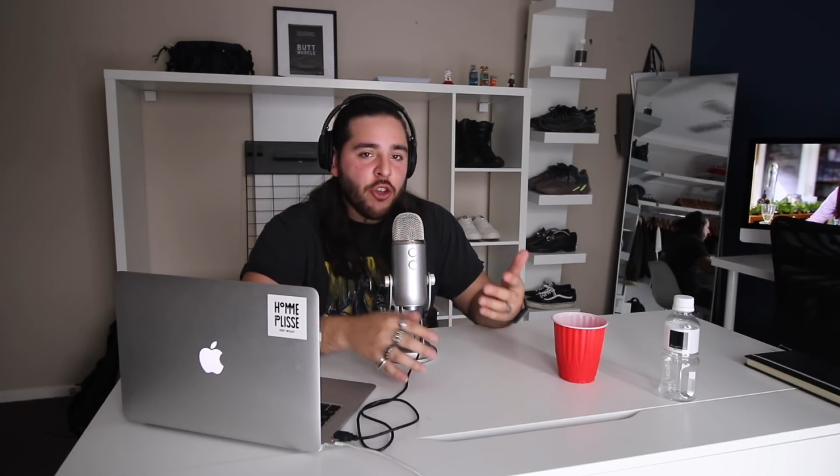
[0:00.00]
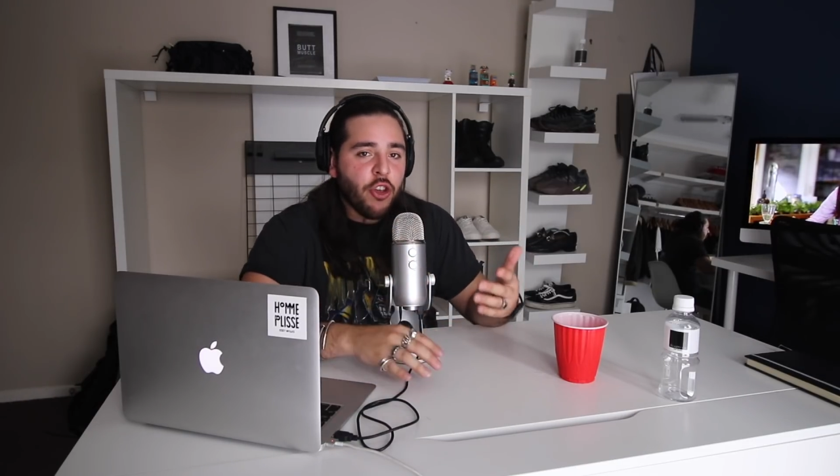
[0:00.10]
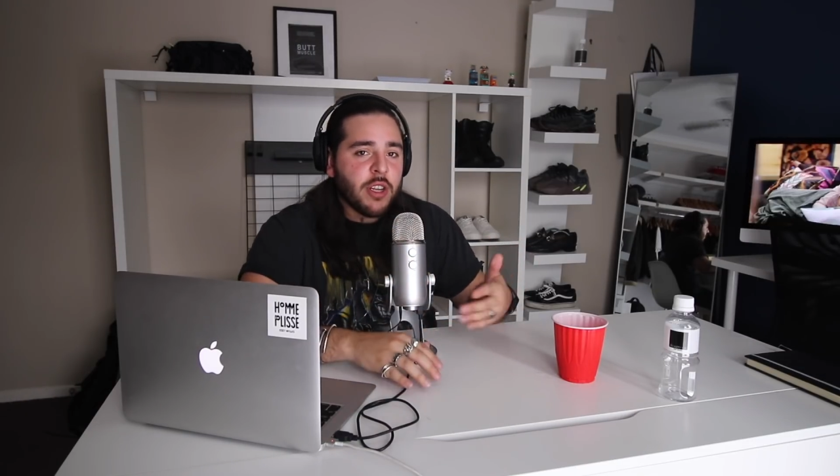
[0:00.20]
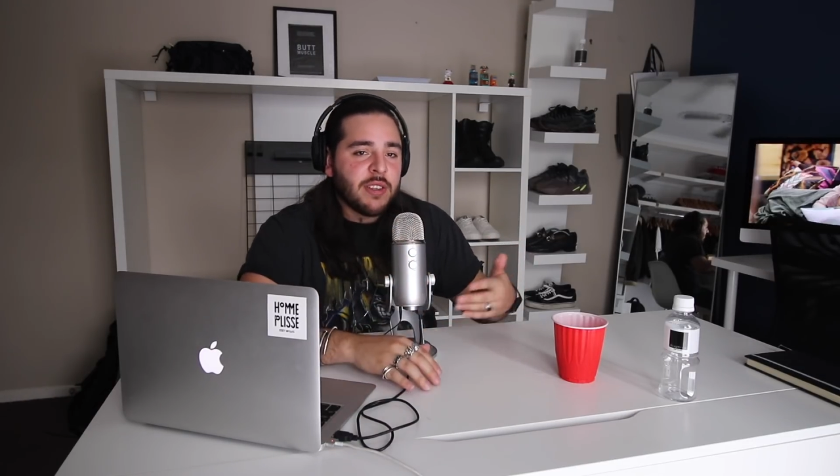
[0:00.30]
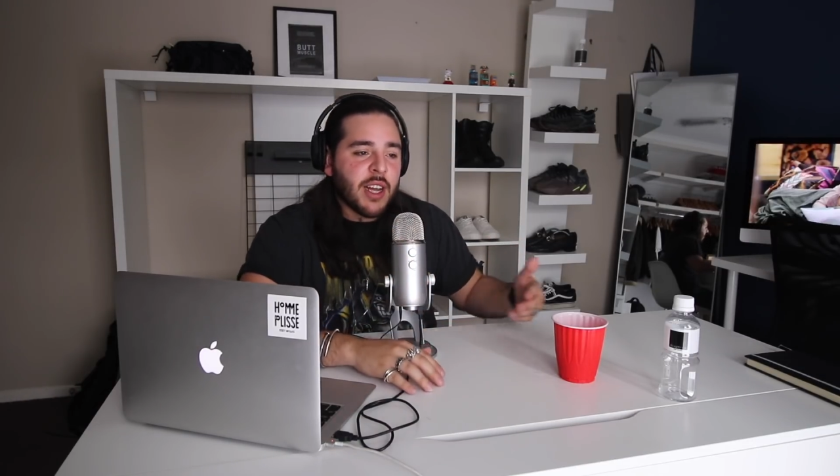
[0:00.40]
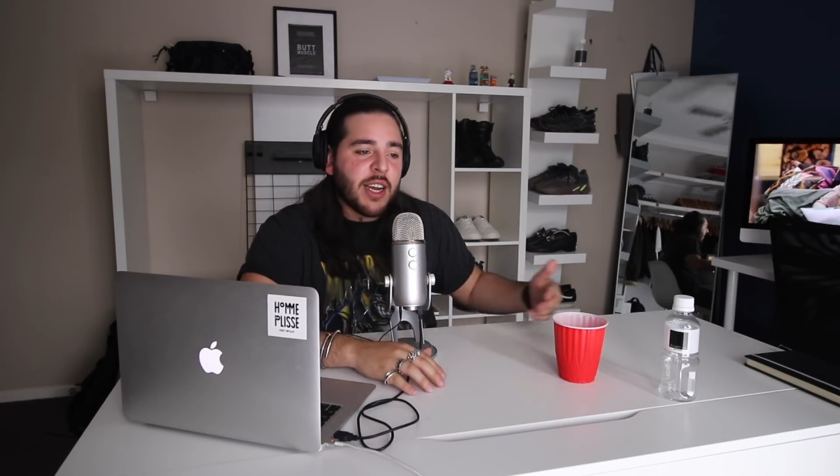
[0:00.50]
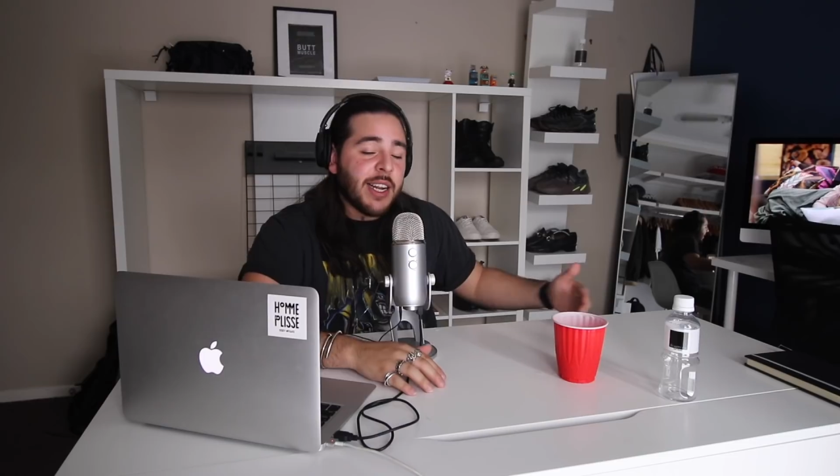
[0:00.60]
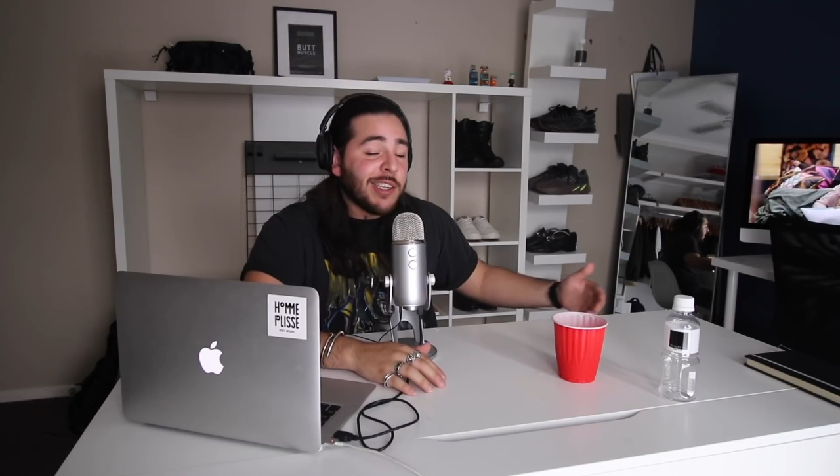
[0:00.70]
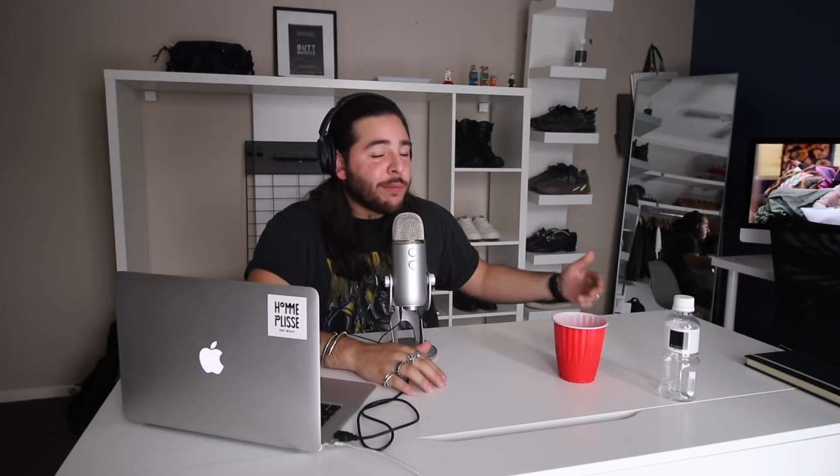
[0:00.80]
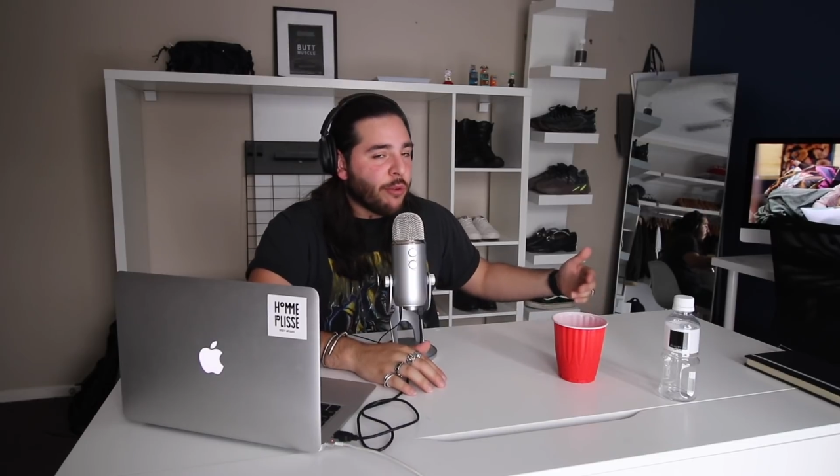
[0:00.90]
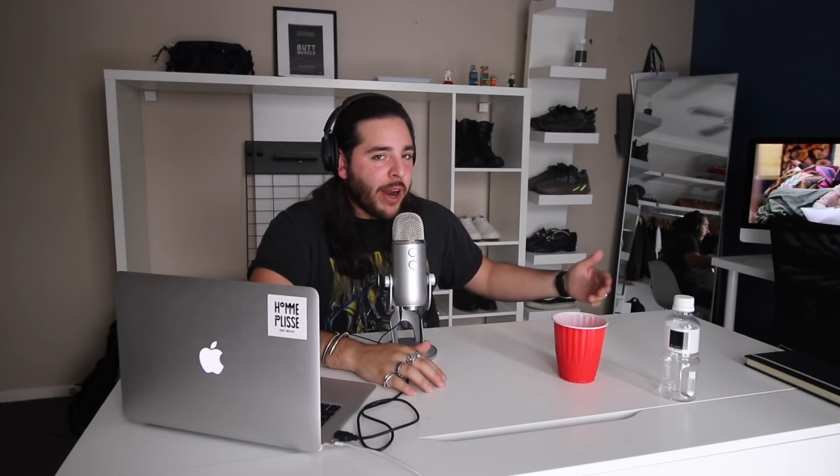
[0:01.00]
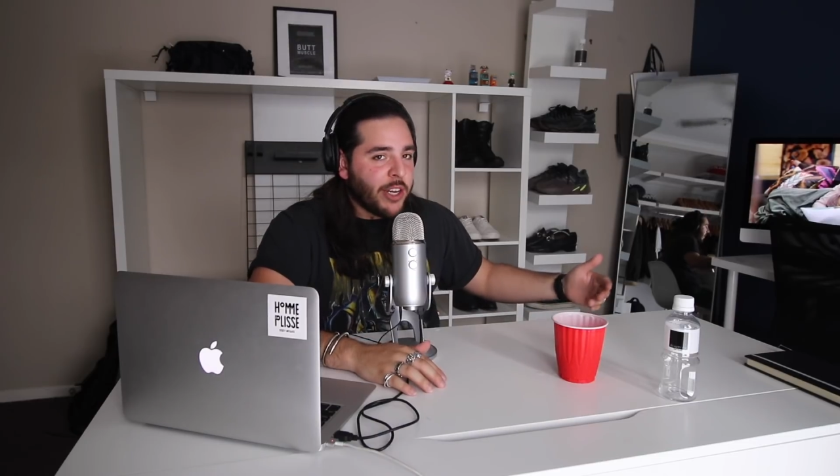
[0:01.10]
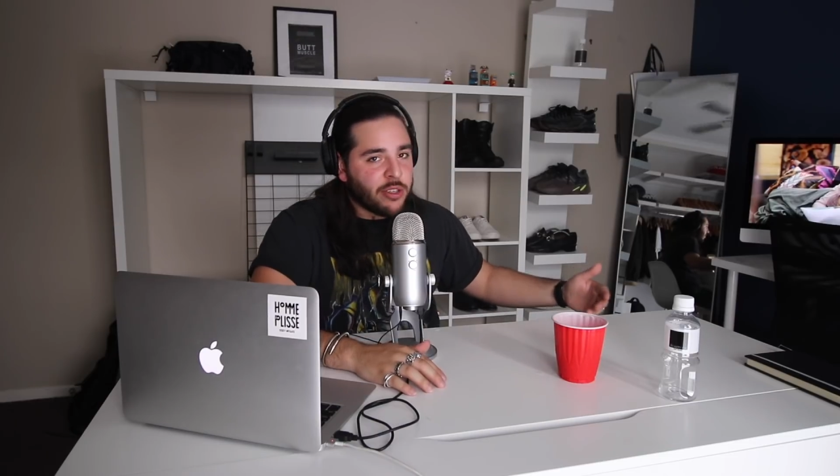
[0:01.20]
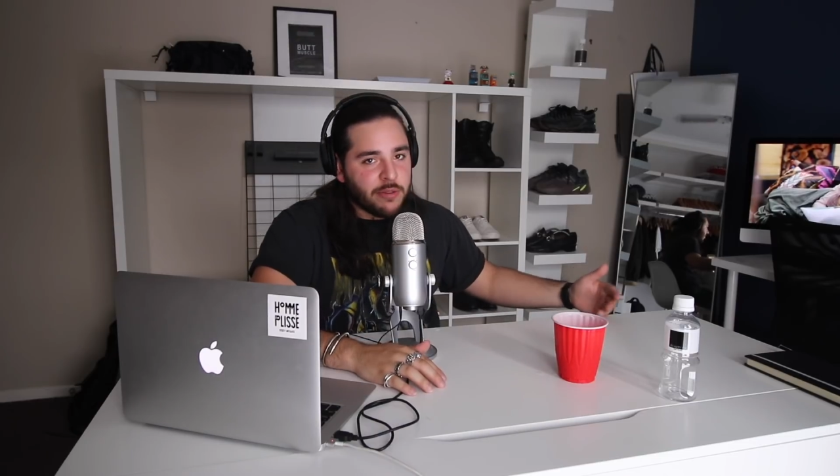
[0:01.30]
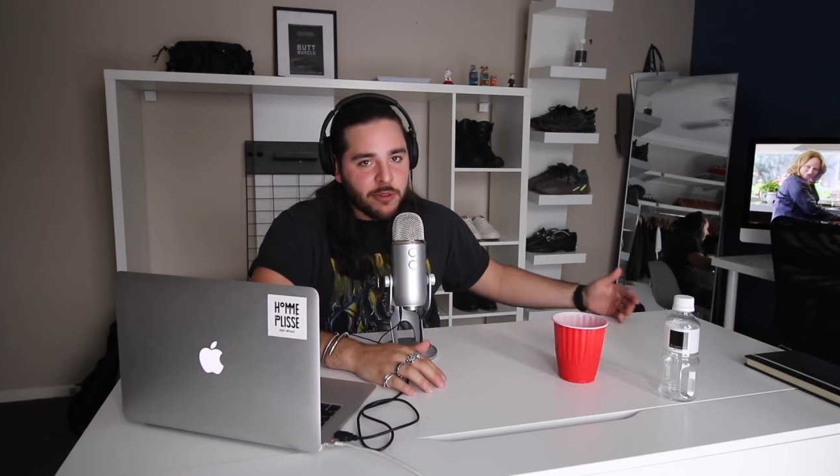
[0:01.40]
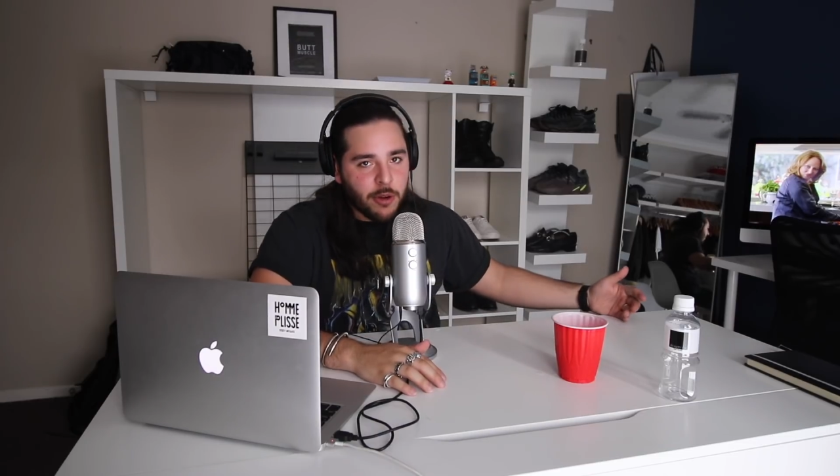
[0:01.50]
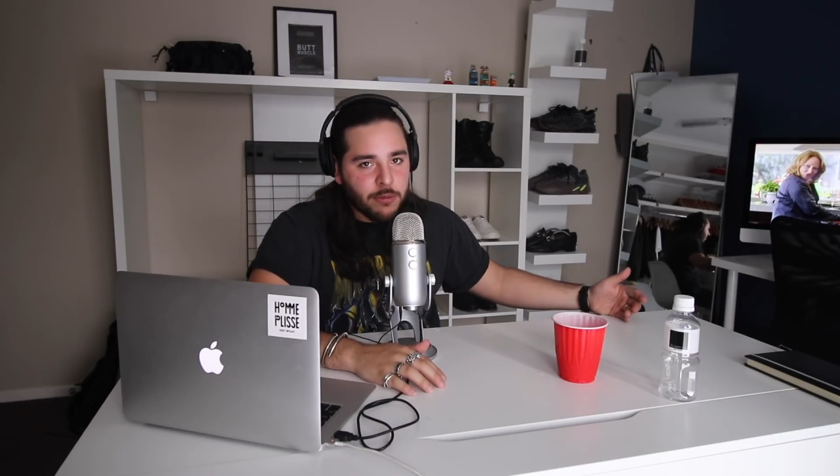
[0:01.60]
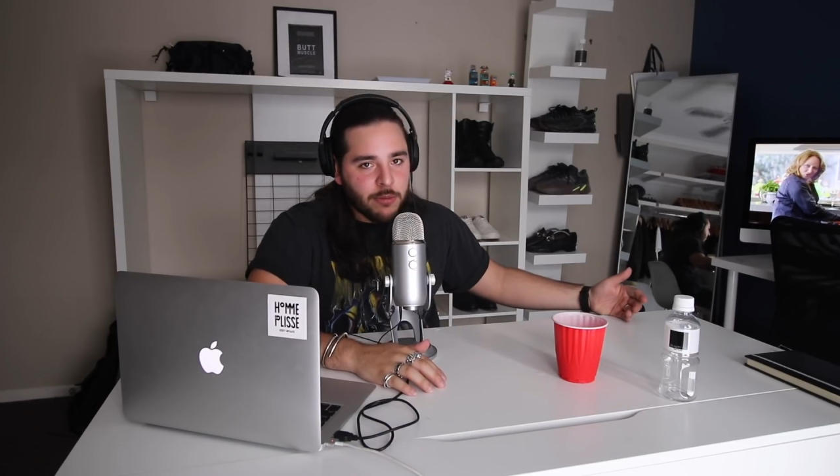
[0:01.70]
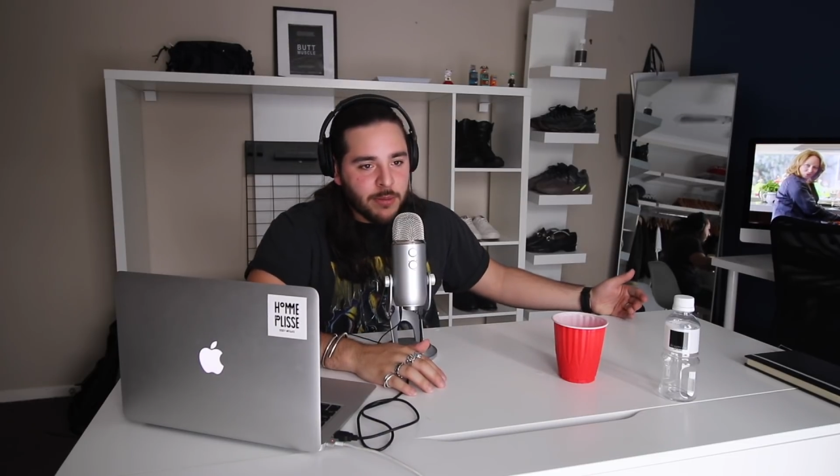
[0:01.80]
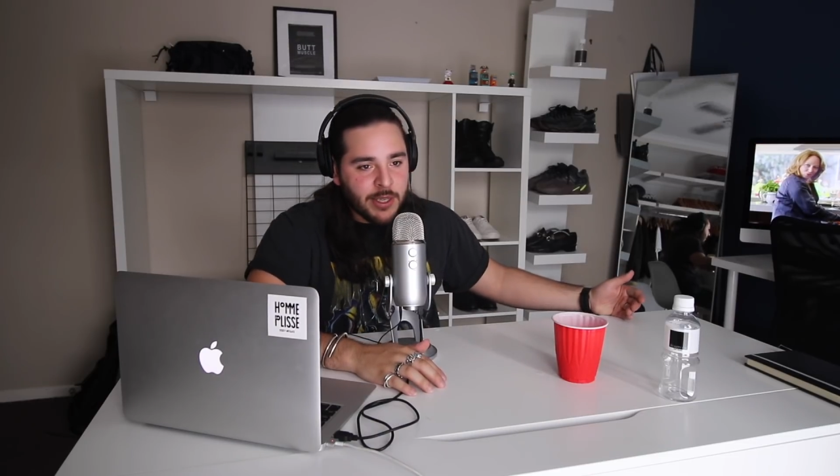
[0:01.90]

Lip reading: you can start getting inspiration from.